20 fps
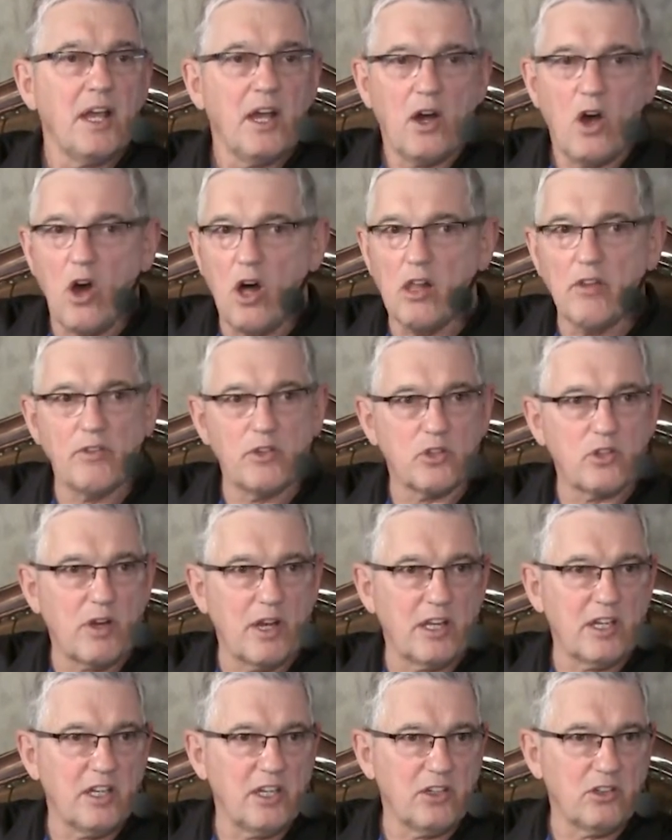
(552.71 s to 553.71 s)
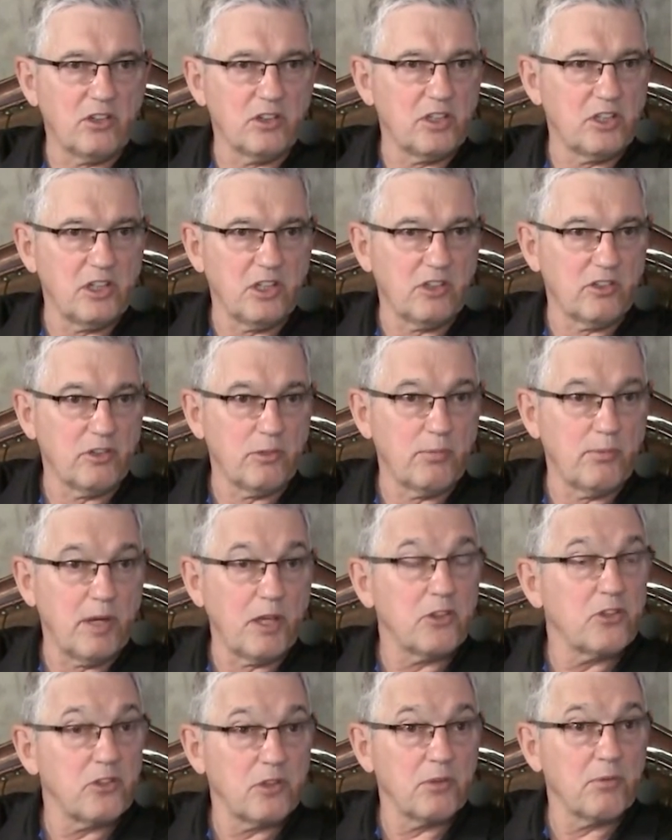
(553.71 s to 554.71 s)
all of his grandchildren
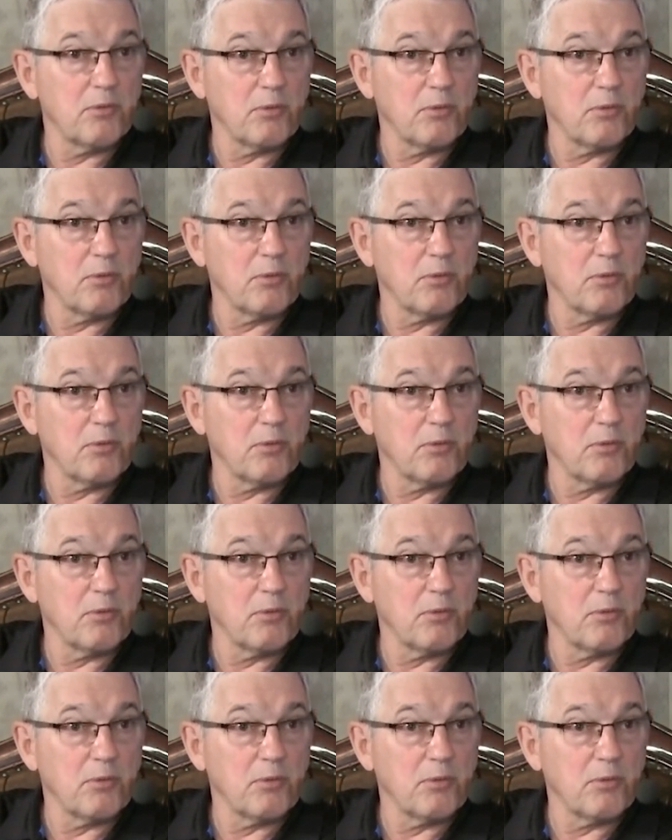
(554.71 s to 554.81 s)
must,